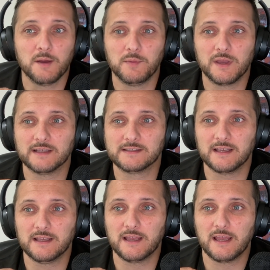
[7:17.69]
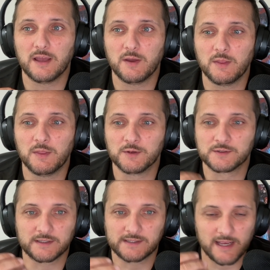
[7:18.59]
Because
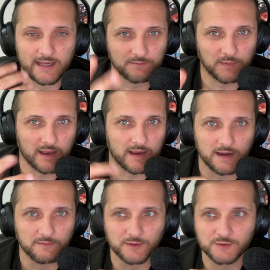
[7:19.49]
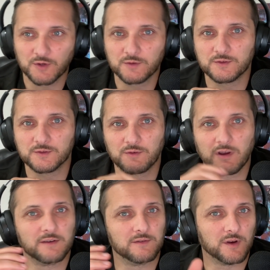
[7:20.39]
there's a saying by a guy named Phil Jones, who's
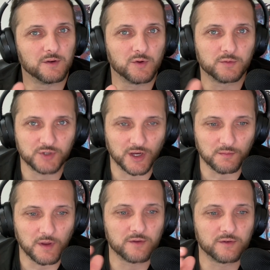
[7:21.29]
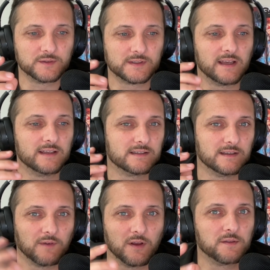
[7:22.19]
great. If you don't know him, check him out. And he says,
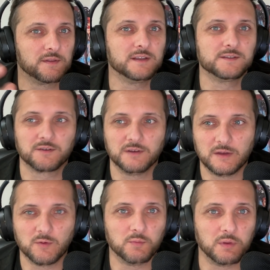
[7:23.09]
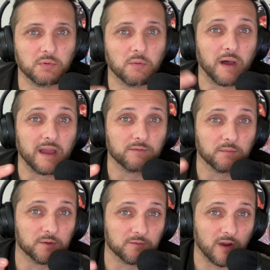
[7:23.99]
if all things are equal, people buy
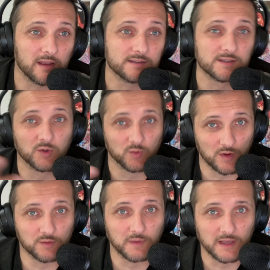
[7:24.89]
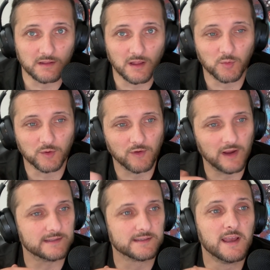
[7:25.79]
from their friends, so go out and make a lot more
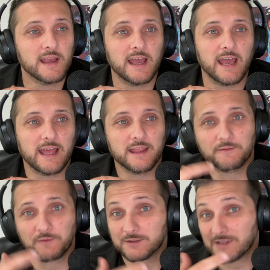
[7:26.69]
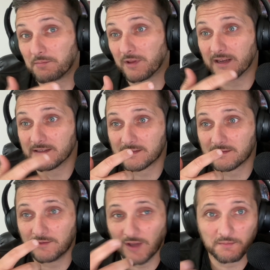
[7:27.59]
friends. And the first step of that is
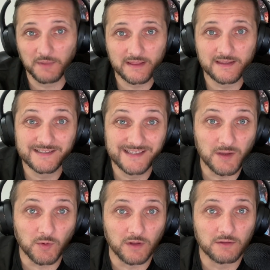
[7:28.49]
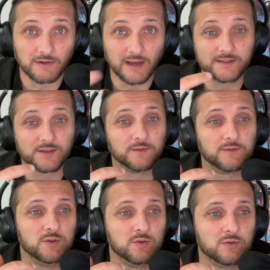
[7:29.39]
you got to make things equal, right? So if
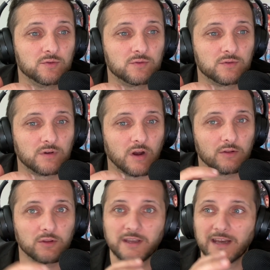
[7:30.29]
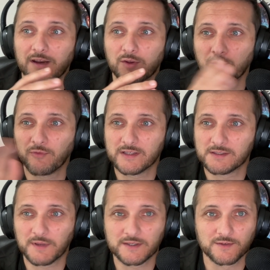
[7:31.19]
you are looking at who provides
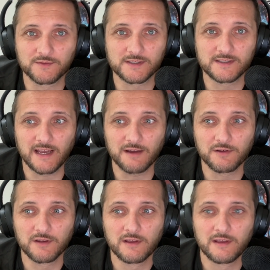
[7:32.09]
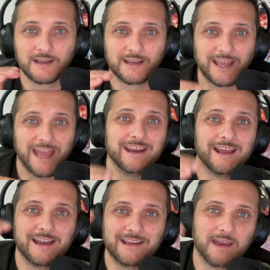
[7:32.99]
the best service in town, can
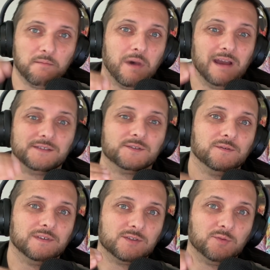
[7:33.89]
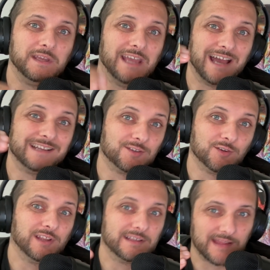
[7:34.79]
I get my service to be as
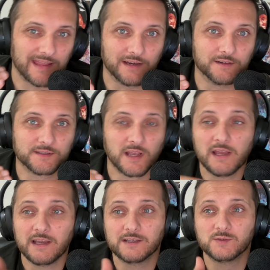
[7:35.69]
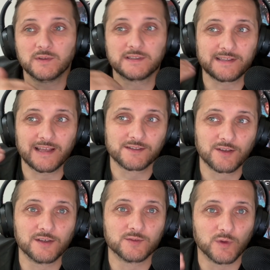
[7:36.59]
good as theirs? Because once it's as
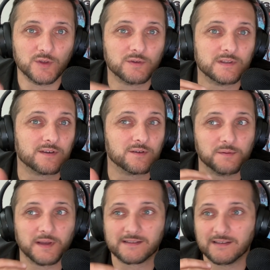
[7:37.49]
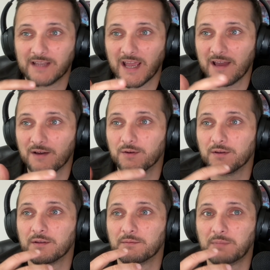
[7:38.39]
good as what you consider the best in
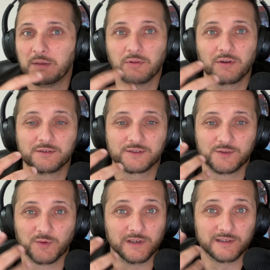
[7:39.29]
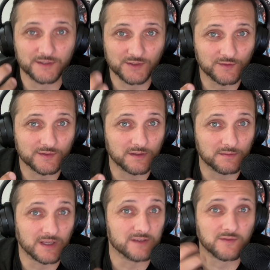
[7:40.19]
town, people are just doing a disservice to
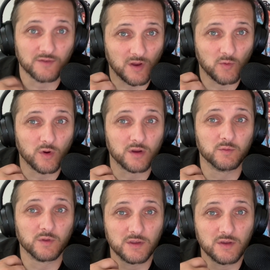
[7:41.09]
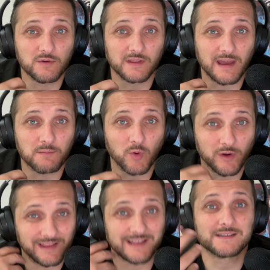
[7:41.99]
themselves if they're not working with you at that
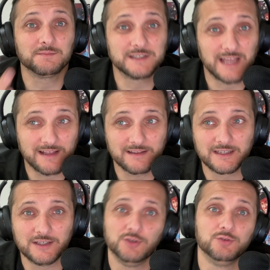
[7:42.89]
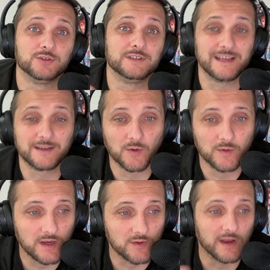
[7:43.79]
point. And that's the mentality you should take
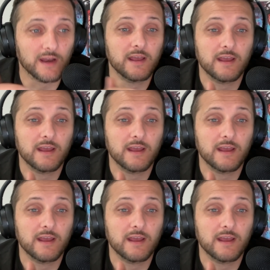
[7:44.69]
going into it.